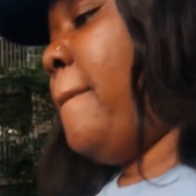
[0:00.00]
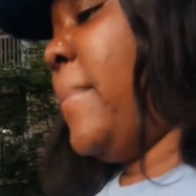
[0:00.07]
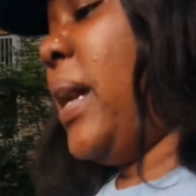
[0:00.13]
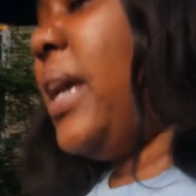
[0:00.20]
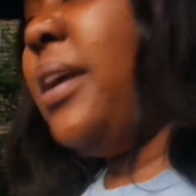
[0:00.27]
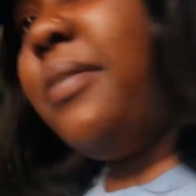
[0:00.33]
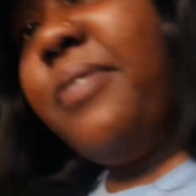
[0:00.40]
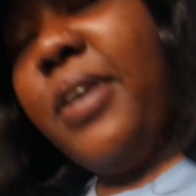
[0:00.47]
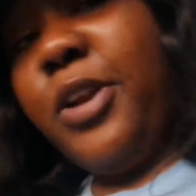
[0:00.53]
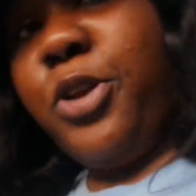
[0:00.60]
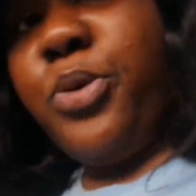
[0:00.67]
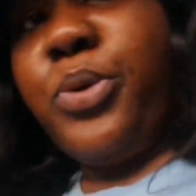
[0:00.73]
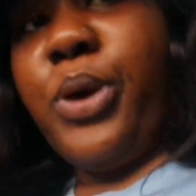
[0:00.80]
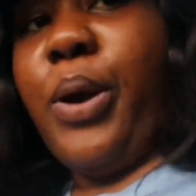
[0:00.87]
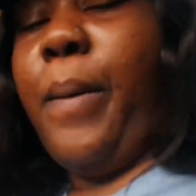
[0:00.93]
But if I
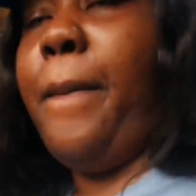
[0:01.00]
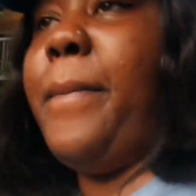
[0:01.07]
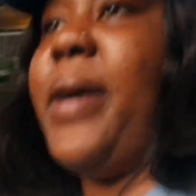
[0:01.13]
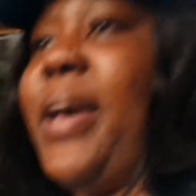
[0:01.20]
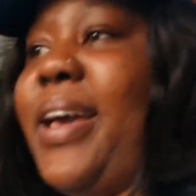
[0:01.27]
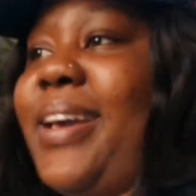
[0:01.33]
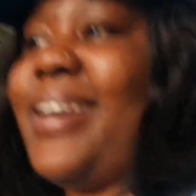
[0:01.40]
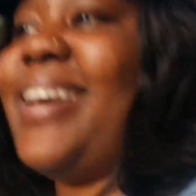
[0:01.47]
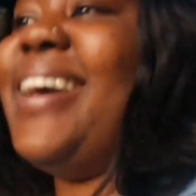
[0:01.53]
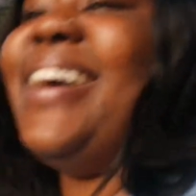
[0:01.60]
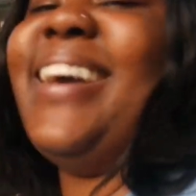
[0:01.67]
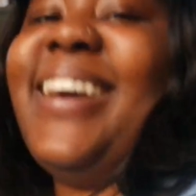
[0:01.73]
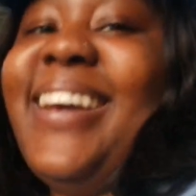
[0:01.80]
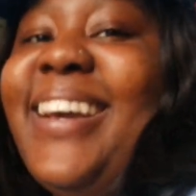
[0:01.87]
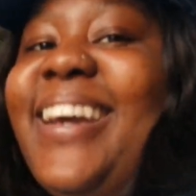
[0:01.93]
do come back,
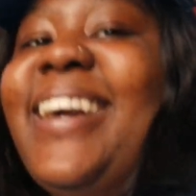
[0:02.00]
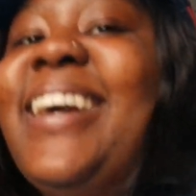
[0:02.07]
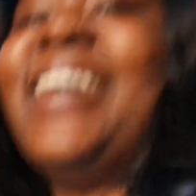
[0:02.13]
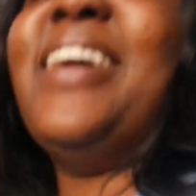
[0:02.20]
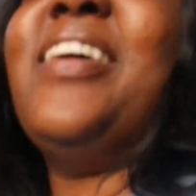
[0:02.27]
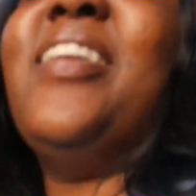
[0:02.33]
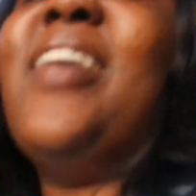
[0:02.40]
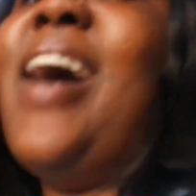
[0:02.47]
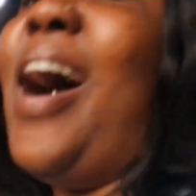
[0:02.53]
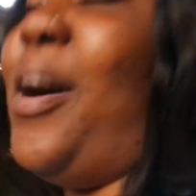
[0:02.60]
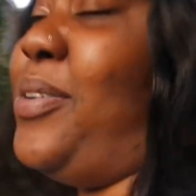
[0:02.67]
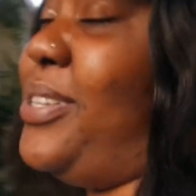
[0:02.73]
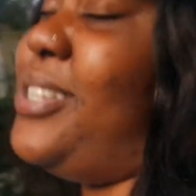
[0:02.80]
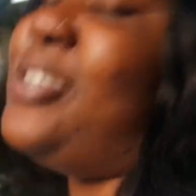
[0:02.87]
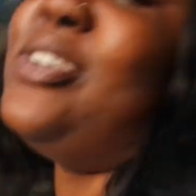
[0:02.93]

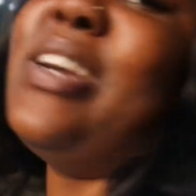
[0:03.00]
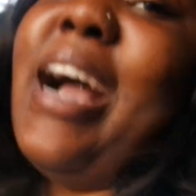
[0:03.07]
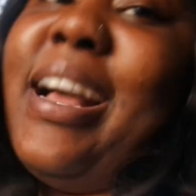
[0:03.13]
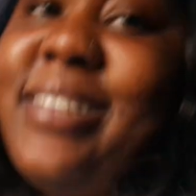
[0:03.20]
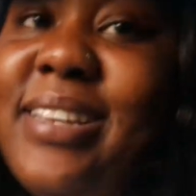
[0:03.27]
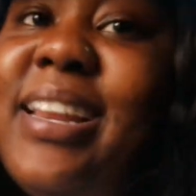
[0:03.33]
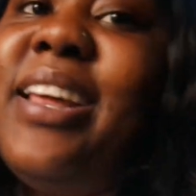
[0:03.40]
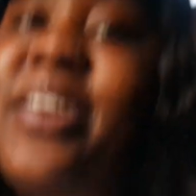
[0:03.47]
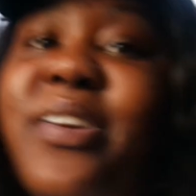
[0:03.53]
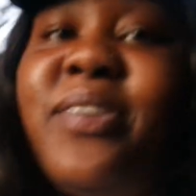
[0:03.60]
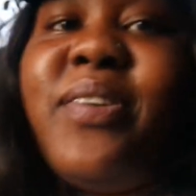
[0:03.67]
I will see you guys later,